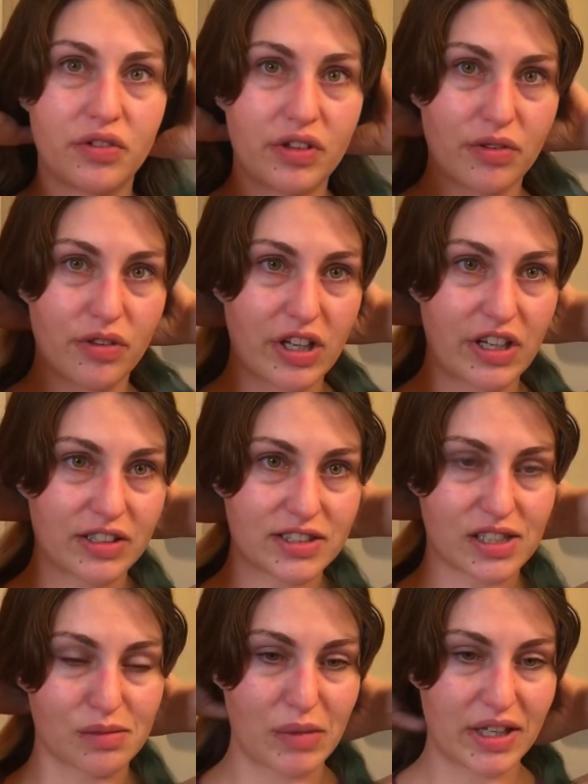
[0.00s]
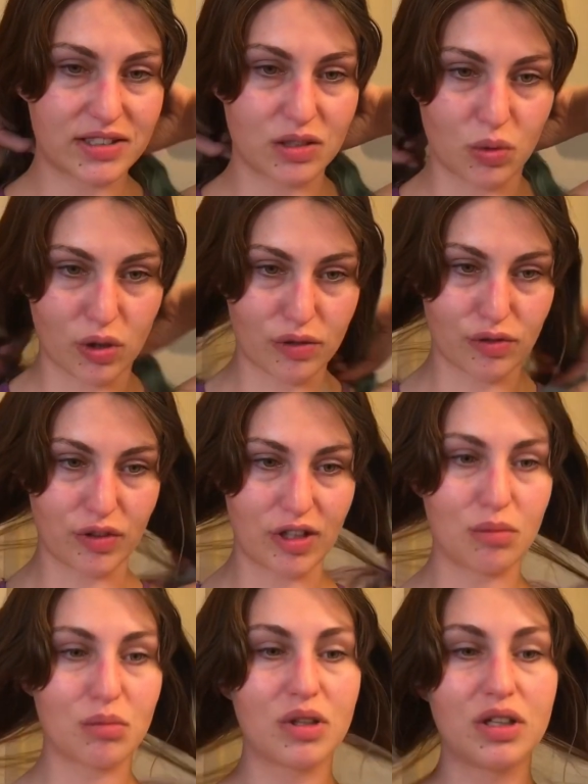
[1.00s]
the things that makes it work for
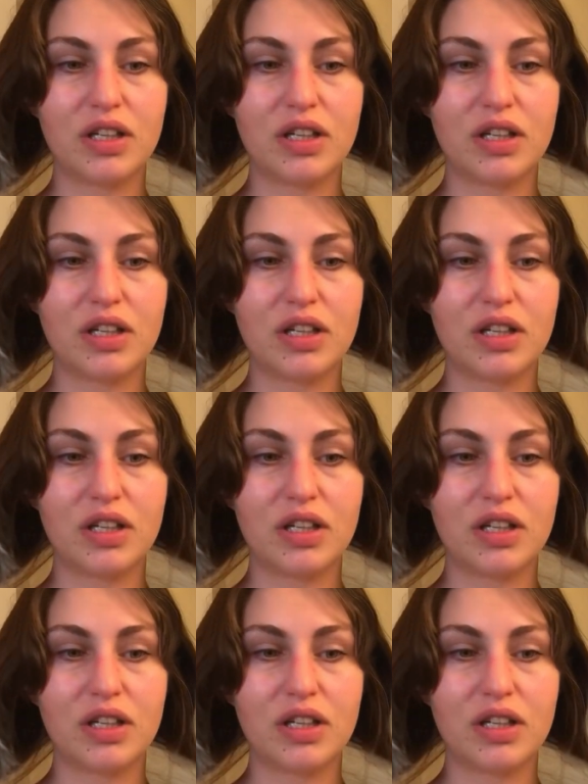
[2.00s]
them,